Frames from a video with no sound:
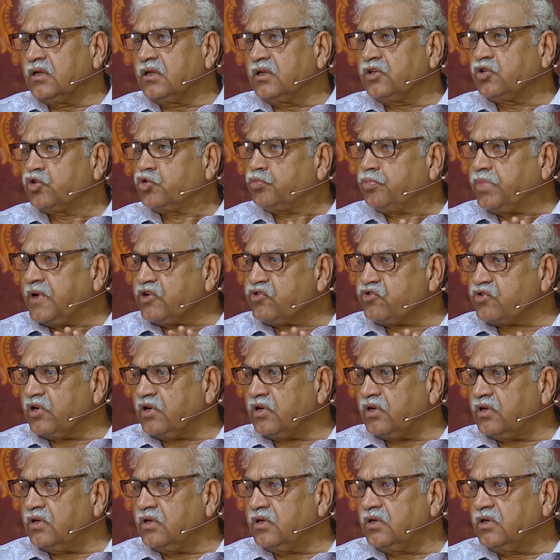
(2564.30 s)
special
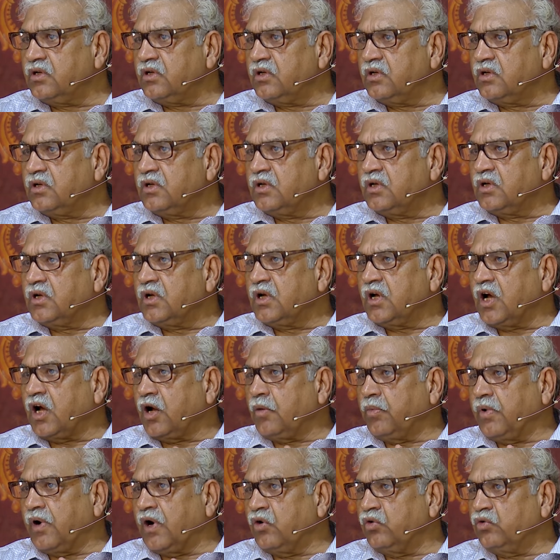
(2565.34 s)

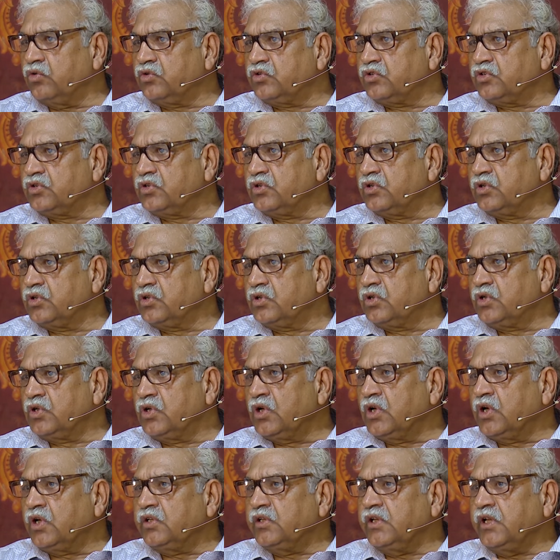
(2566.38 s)
about
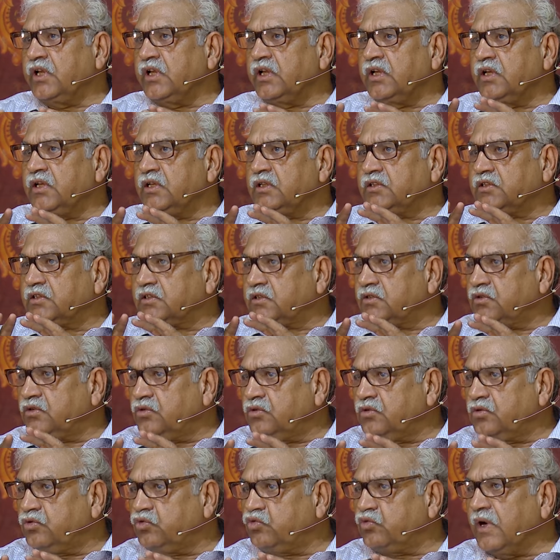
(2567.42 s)
the
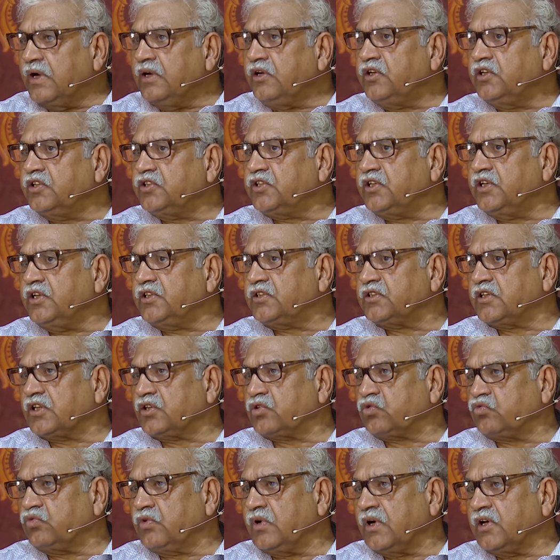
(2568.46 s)
23
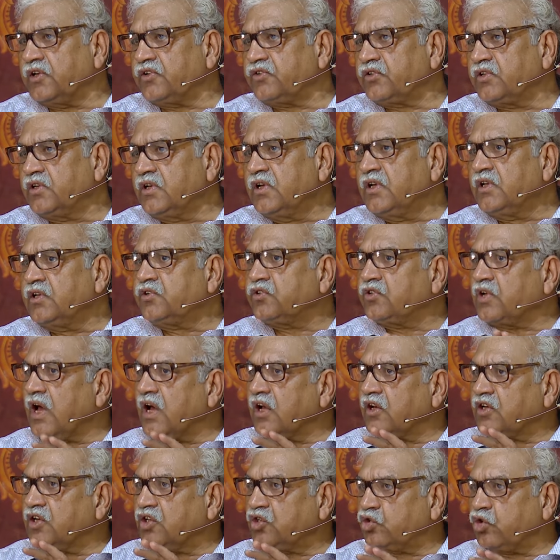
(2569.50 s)
tattvas
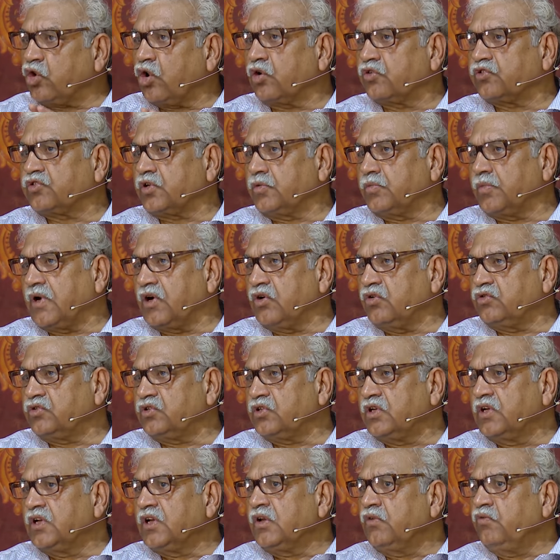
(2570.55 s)
Sankhya talks about,
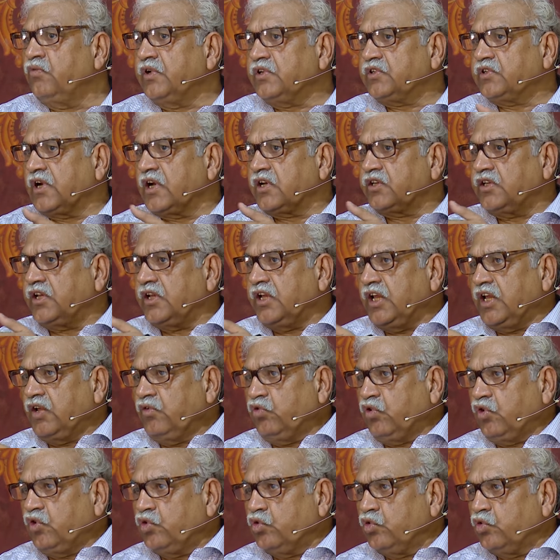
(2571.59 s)
which are the
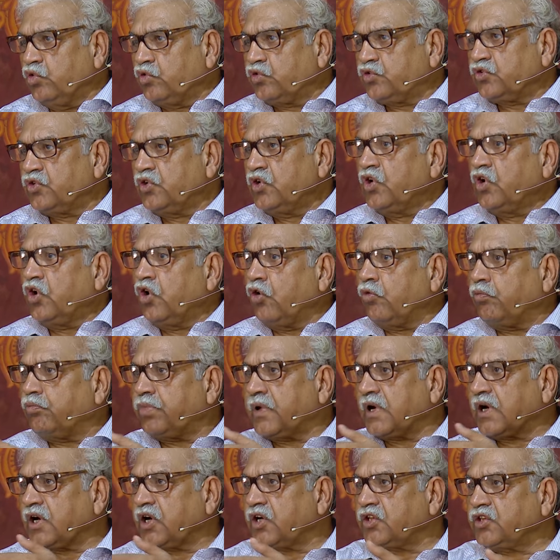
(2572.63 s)
evolutes of
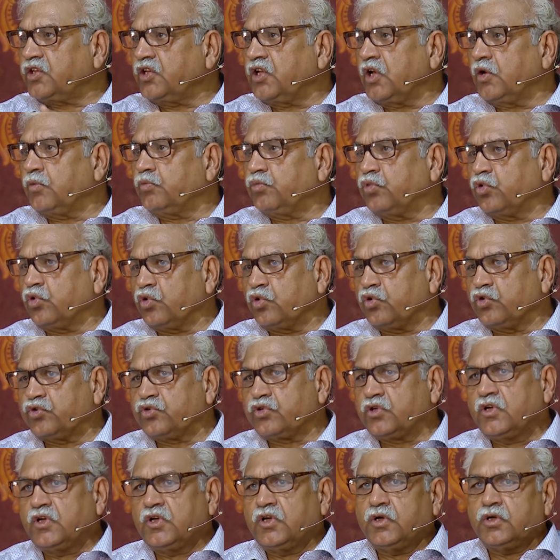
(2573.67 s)
Prakriti and Purush
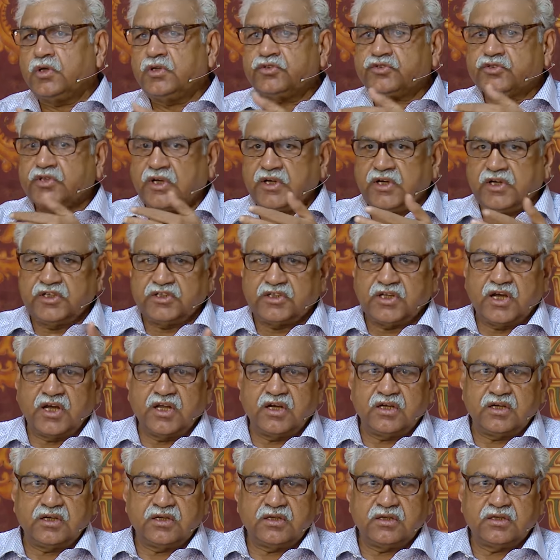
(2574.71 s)

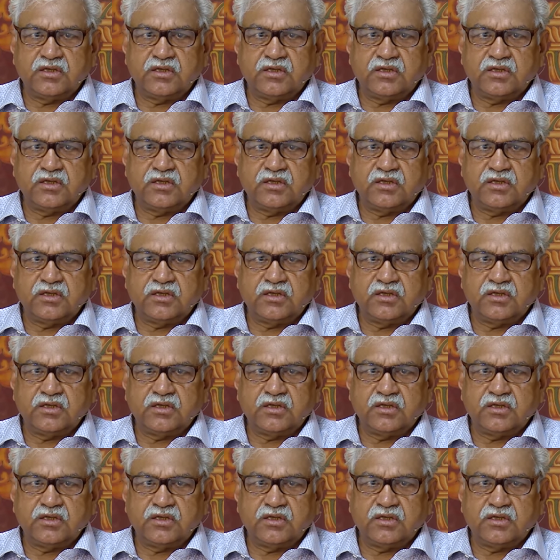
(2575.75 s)
Sannidhana.